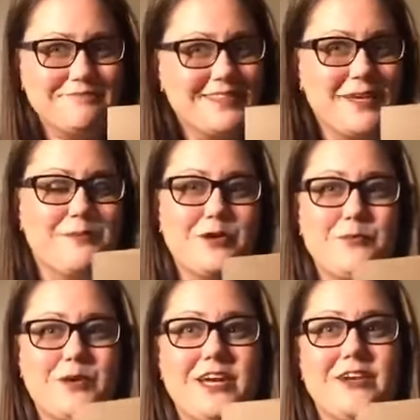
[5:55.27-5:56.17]

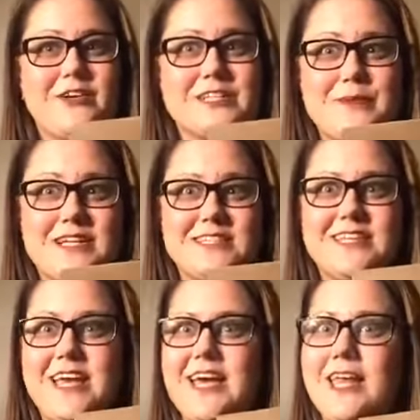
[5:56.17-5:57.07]
appropriate or expected,
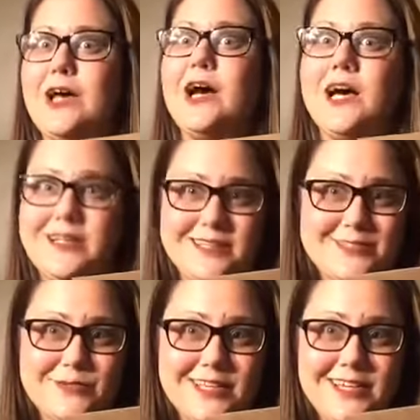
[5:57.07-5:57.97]
and it's
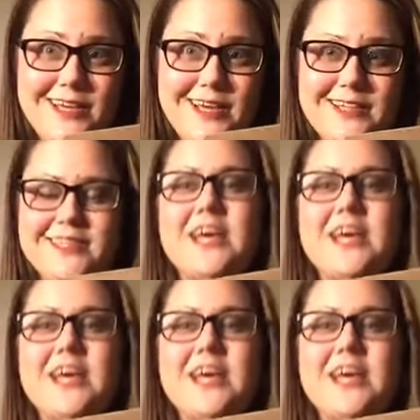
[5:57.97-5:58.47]
really not.